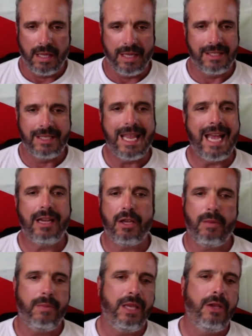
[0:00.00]
is not
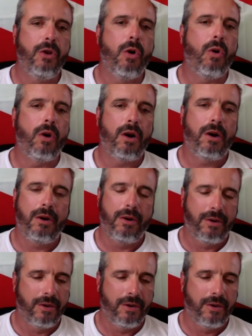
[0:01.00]
going to be gore